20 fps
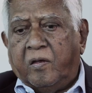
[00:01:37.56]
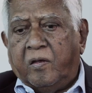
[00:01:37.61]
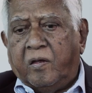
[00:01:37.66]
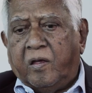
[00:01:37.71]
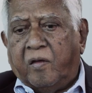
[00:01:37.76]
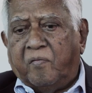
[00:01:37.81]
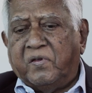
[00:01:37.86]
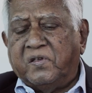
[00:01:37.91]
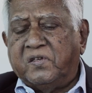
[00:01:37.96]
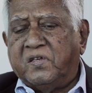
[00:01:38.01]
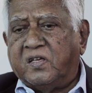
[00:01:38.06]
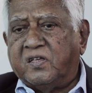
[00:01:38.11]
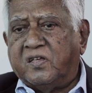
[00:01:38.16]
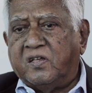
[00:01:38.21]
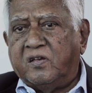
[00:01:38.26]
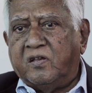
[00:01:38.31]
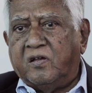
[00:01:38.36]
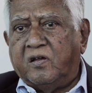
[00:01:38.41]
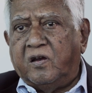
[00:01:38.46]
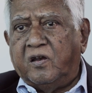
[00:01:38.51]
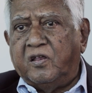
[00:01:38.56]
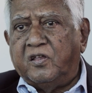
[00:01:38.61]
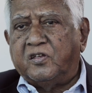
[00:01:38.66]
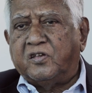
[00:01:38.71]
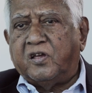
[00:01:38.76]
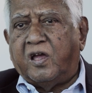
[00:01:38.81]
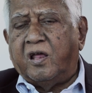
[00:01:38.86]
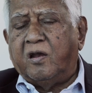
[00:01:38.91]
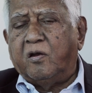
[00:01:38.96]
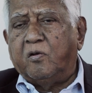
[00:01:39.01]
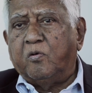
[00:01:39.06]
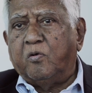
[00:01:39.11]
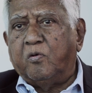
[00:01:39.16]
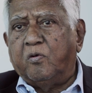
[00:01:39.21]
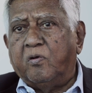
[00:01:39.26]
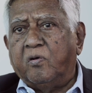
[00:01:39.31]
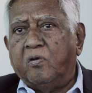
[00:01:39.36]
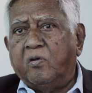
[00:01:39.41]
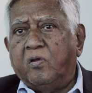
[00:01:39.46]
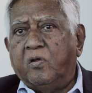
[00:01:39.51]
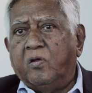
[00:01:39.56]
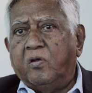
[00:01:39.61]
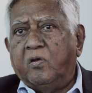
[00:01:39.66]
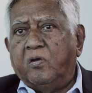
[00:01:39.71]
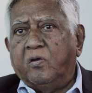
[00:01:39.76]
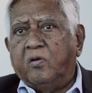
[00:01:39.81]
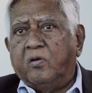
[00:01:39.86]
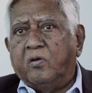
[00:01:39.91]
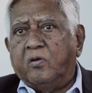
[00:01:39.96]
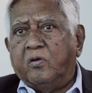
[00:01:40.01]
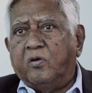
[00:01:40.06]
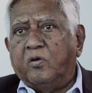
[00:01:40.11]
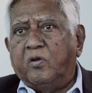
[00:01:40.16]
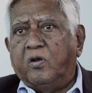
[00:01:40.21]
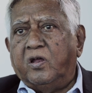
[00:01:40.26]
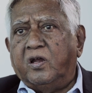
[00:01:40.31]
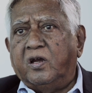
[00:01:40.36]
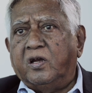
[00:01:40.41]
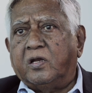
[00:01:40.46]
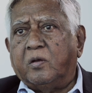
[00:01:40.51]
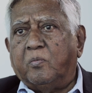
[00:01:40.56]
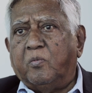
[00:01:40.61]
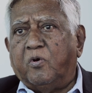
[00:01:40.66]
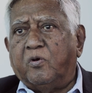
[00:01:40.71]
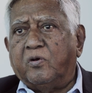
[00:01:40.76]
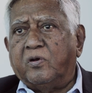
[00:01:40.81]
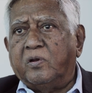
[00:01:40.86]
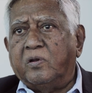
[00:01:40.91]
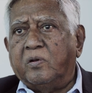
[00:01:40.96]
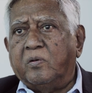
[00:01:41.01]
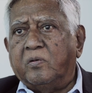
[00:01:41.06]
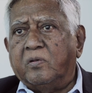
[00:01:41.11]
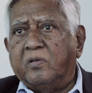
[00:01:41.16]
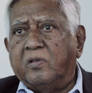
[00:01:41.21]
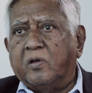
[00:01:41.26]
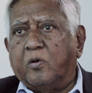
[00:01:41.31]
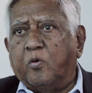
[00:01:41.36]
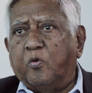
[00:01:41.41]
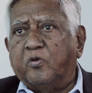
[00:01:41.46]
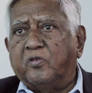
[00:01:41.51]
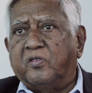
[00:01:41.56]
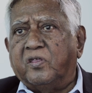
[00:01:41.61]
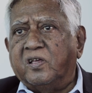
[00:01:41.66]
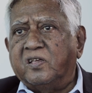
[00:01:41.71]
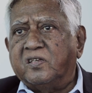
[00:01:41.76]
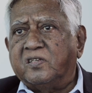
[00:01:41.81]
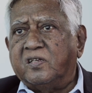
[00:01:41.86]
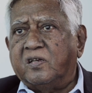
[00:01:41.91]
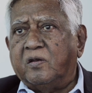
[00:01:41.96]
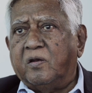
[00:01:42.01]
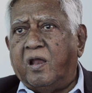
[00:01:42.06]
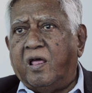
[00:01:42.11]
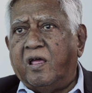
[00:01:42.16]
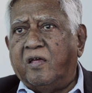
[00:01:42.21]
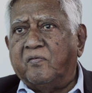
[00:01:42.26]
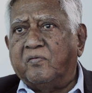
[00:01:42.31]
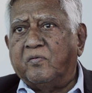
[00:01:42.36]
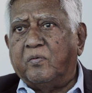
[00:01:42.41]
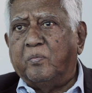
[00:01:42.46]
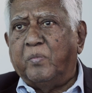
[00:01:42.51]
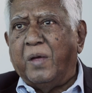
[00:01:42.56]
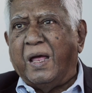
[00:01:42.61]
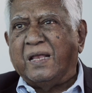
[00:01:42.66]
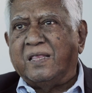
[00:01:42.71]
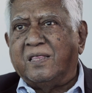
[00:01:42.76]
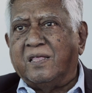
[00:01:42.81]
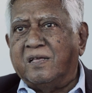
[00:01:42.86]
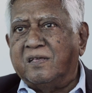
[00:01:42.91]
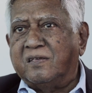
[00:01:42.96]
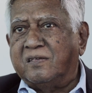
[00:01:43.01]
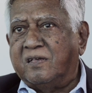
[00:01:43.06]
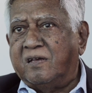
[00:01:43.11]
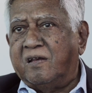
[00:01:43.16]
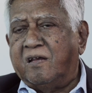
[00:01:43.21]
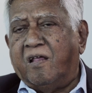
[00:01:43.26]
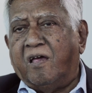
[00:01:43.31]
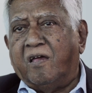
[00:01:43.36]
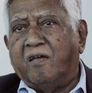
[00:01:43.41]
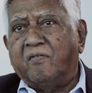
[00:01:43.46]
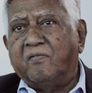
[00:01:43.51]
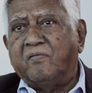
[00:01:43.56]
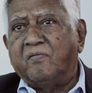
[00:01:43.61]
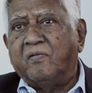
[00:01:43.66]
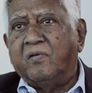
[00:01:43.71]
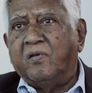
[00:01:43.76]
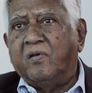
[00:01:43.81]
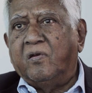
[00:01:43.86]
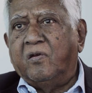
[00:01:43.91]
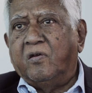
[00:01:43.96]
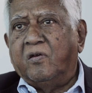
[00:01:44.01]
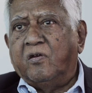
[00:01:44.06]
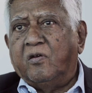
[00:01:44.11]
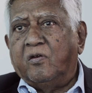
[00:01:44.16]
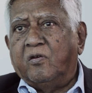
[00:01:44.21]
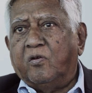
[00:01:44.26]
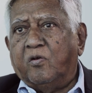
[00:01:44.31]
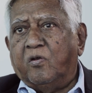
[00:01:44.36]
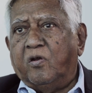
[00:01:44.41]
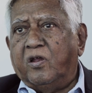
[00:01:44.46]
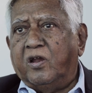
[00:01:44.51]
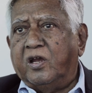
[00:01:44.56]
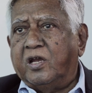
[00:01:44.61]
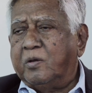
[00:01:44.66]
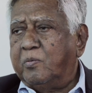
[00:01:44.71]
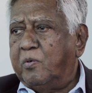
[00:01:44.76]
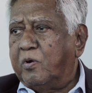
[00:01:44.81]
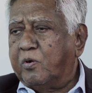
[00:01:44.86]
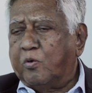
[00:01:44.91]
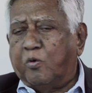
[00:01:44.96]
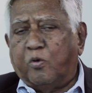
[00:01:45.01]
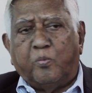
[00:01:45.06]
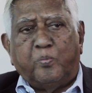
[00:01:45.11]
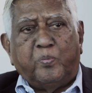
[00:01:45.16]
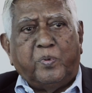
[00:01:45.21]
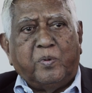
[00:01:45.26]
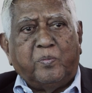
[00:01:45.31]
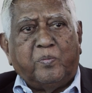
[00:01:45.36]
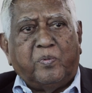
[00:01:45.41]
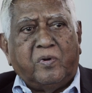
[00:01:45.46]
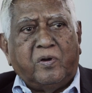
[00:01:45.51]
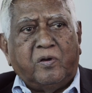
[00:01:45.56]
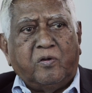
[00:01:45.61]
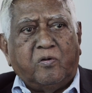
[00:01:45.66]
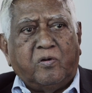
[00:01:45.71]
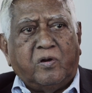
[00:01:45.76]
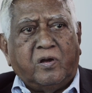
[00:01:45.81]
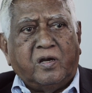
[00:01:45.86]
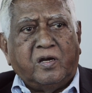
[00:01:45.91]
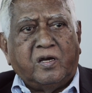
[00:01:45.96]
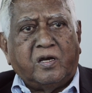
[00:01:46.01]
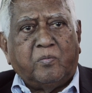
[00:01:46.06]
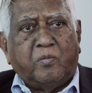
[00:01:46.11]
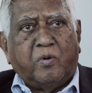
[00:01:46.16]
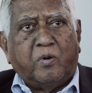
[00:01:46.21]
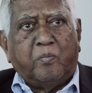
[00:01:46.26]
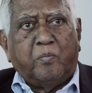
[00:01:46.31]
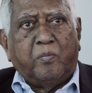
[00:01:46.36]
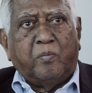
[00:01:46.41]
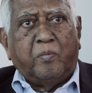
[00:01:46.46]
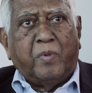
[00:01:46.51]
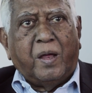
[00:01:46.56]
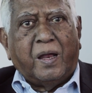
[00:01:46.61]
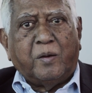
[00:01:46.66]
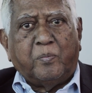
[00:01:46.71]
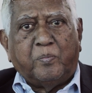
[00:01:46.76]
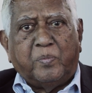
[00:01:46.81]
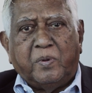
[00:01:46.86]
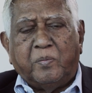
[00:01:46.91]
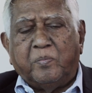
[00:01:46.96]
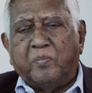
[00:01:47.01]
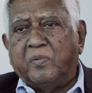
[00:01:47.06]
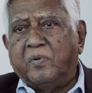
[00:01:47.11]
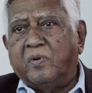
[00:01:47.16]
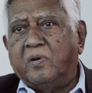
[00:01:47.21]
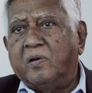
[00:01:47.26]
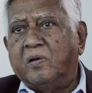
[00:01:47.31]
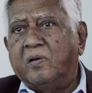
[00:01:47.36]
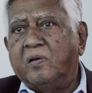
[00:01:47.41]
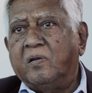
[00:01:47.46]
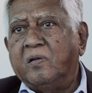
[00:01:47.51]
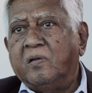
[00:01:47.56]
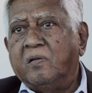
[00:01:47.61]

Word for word: Having such an early childhood, you learned about the good things in life, or bad things in life. You learned about good people, you learned about bad people.